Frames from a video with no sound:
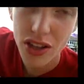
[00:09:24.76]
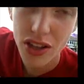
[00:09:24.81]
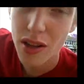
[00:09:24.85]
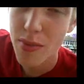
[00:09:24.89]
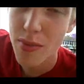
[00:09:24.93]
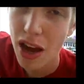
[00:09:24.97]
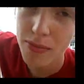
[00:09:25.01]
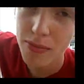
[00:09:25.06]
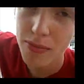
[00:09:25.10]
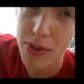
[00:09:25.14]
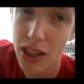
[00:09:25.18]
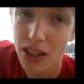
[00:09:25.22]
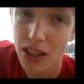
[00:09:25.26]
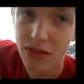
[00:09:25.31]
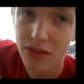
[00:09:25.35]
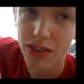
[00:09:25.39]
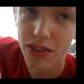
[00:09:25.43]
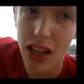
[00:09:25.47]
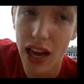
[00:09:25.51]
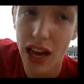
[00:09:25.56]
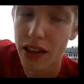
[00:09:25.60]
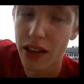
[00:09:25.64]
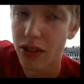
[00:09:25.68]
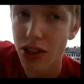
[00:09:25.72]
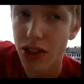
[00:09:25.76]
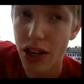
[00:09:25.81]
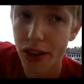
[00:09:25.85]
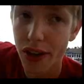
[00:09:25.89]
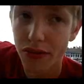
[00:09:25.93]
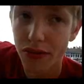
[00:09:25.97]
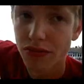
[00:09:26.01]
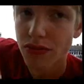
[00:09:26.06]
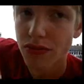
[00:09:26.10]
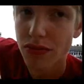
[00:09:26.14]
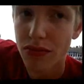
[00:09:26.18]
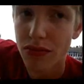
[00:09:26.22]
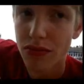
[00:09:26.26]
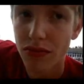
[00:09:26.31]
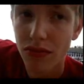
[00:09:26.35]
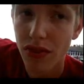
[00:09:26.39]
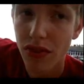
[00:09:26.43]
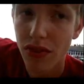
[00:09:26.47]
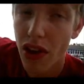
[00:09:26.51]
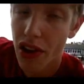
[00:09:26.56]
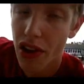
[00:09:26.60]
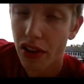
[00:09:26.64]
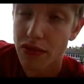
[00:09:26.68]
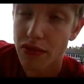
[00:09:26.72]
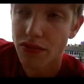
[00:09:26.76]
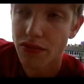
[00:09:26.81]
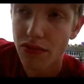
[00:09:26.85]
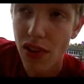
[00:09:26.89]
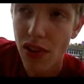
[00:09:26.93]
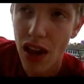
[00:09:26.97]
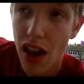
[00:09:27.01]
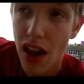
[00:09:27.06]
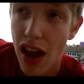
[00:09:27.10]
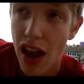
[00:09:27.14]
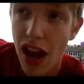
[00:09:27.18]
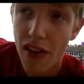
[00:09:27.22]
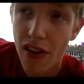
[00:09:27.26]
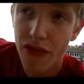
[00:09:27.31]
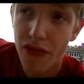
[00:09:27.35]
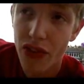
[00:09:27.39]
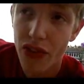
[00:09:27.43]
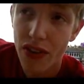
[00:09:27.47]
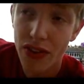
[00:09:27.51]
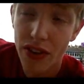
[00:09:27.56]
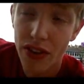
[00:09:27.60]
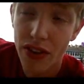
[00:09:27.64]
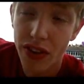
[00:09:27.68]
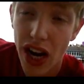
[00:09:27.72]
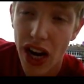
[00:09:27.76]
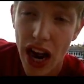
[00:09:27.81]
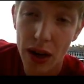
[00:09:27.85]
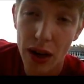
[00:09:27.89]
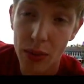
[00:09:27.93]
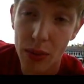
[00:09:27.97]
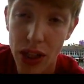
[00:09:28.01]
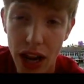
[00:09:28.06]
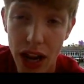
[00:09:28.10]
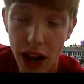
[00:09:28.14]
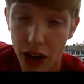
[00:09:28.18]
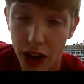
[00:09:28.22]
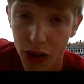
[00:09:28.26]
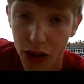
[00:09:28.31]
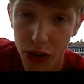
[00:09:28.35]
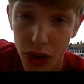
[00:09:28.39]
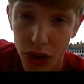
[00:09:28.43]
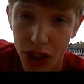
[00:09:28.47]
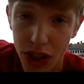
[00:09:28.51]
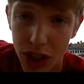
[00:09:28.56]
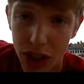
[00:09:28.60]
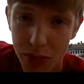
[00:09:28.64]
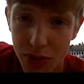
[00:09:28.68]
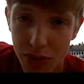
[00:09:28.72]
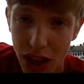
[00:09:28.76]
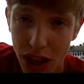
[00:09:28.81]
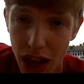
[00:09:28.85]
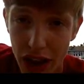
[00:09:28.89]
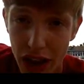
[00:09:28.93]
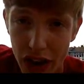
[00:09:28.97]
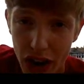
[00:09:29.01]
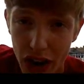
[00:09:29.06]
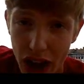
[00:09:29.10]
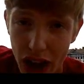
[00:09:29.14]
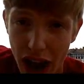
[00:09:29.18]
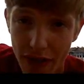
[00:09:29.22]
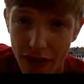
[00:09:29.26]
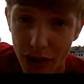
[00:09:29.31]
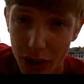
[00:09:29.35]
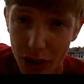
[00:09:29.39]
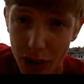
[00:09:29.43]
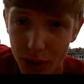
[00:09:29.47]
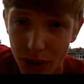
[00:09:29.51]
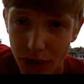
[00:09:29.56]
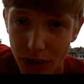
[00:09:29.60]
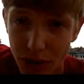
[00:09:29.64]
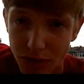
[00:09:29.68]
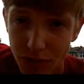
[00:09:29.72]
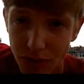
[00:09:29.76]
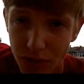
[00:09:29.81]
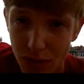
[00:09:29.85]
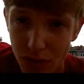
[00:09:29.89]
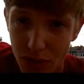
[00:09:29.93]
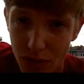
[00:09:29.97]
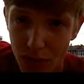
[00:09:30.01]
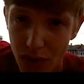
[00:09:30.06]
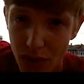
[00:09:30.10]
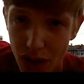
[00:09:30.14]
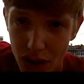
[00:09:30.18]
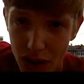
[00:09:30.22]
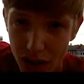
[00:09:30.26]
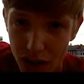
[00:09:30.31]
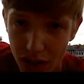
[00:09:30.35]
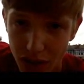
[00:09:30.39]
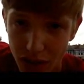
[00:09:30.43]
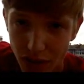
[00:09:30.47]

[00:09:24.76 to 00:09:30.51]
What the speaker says: Although they might be evil, I don't know. I've never had one. I don't really plan on having one.